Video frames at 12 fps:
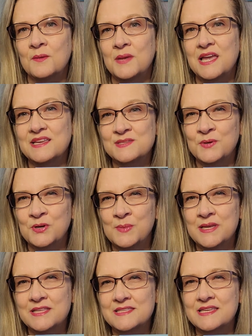
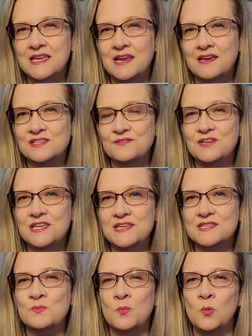experiments and
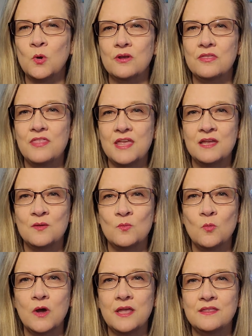activities, more than
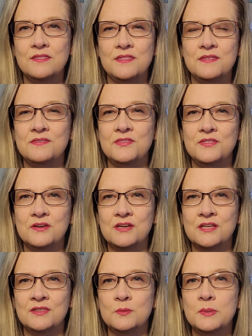what the Good
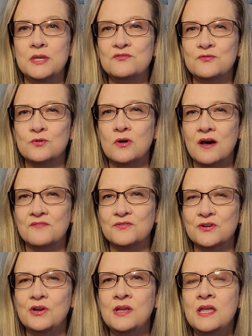and the Beautiful
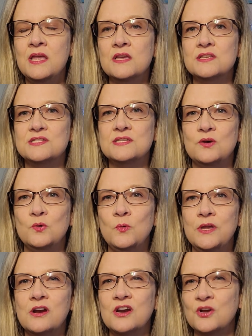offered. So
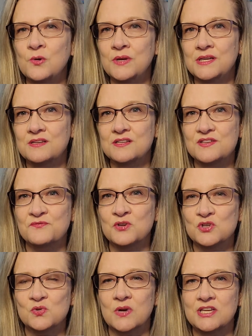we are going in a different
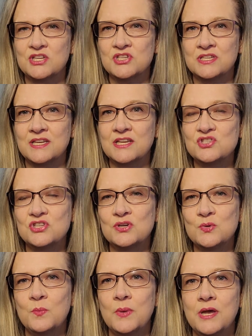direction next year,
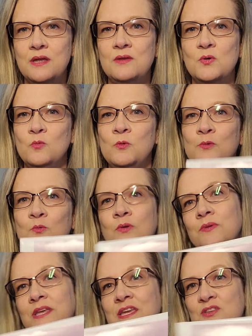but we
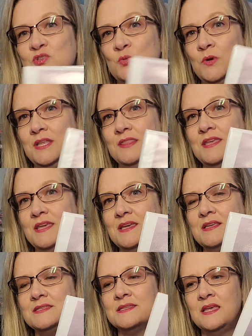really enjoyed
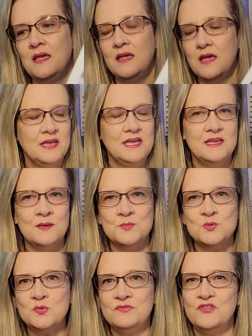these. It comes
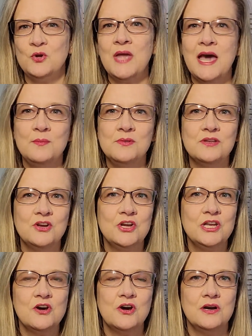with vocabulary
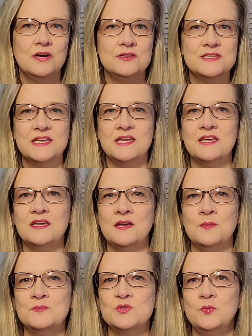cards. It
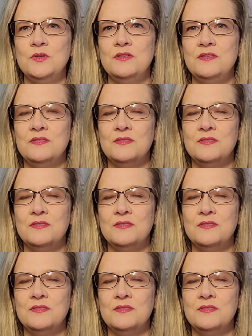comes with